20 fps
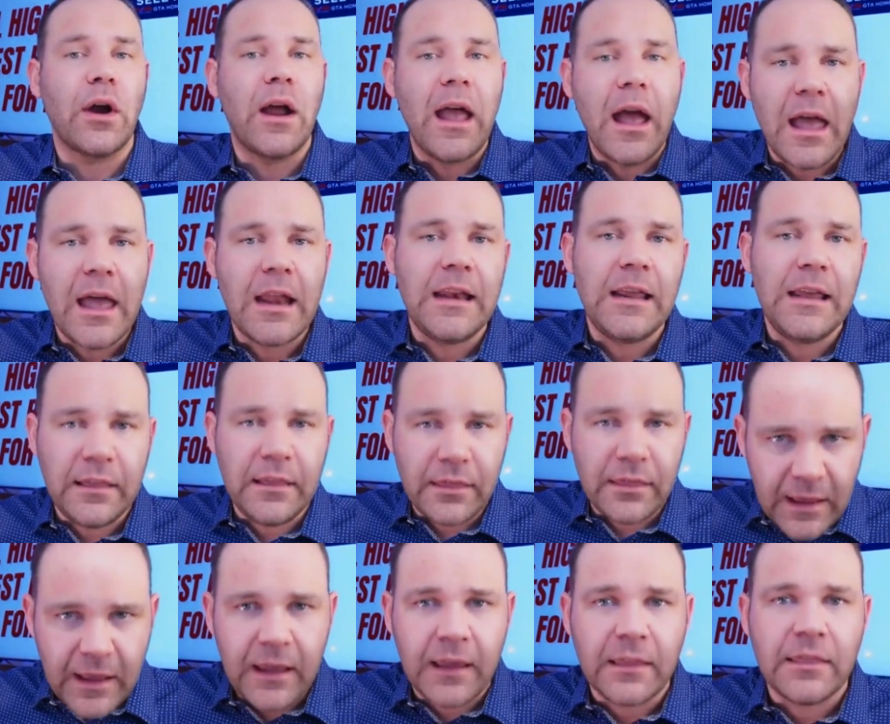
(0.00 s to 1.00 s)

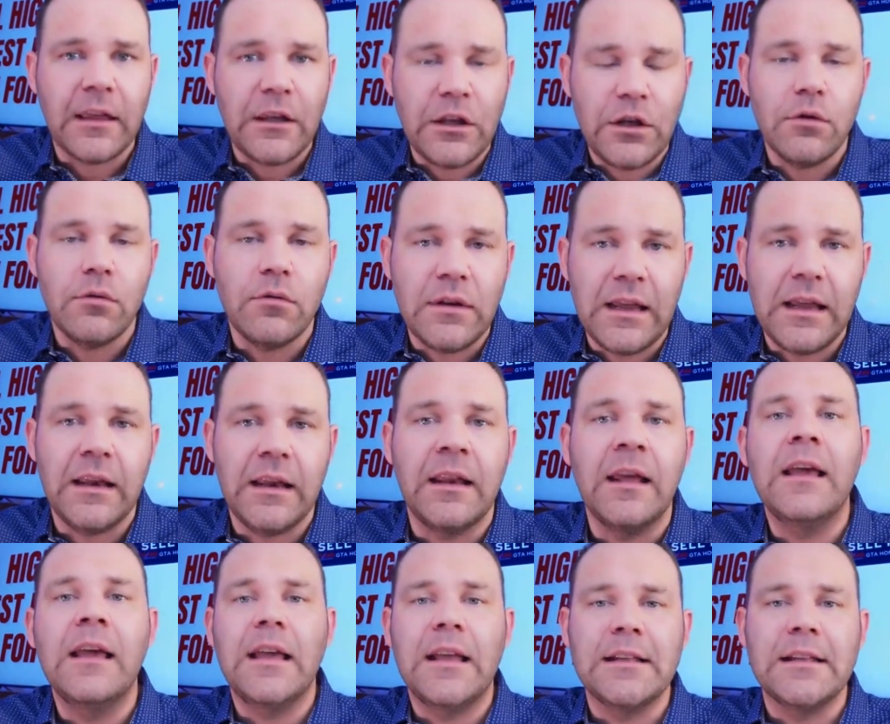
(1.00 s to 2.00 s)
anything that you need
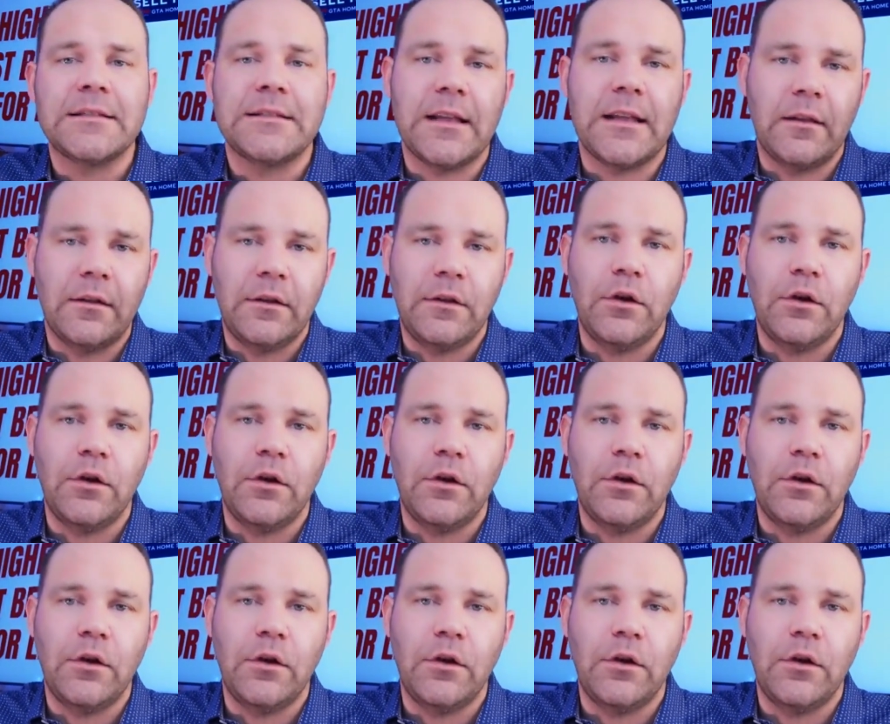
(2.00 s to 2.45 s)
in selling your